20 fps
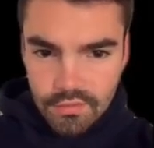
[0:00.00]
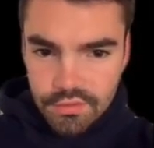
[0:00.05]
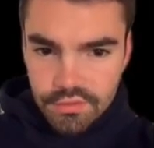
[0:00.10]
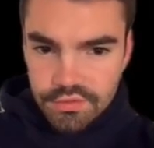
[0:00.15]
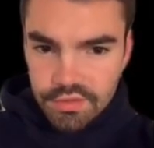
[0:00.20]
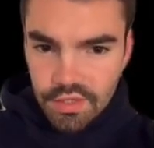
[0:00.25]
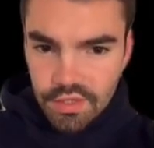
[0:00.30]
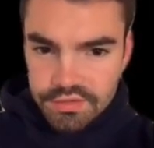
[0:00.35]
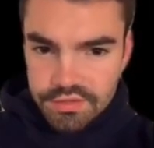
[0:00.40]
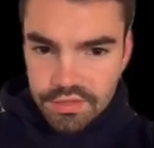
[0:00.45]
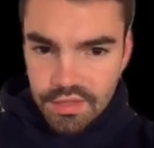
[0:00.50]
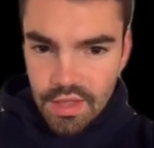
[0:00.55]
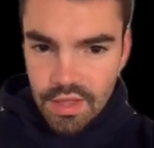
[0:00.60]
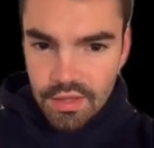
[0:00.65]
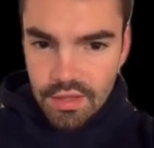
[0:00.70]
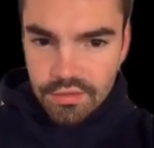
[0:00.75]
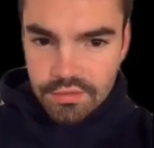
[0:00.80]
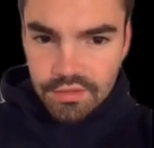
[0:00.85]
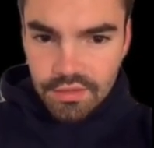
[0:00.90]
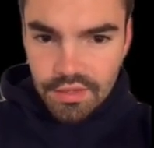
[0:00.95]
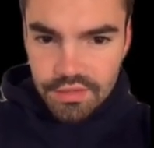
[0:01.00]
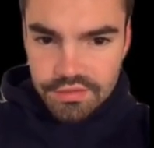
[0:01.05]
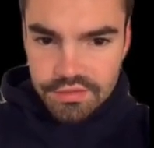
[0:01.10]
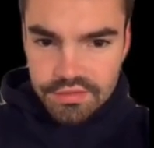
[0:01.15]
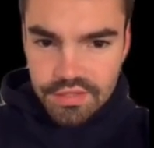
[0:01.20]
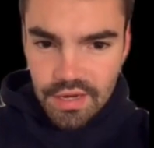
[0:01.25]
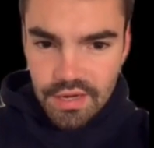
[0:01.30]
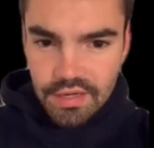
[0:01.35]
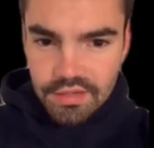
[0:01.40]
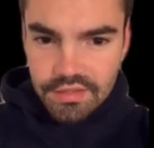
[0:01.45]
Just then, a
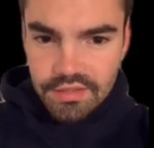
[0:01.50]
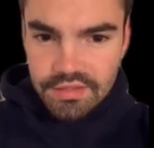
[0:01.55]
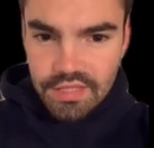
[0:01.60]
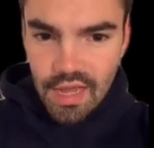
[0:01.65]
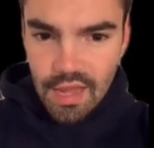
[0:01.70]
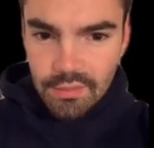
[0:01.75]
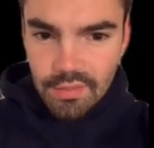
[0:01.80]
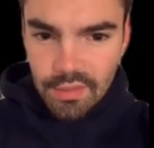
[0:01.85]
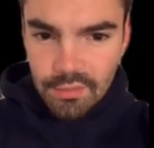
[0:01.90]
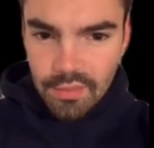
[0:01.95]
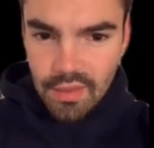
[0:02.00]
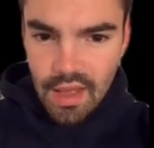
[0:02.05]
second atomic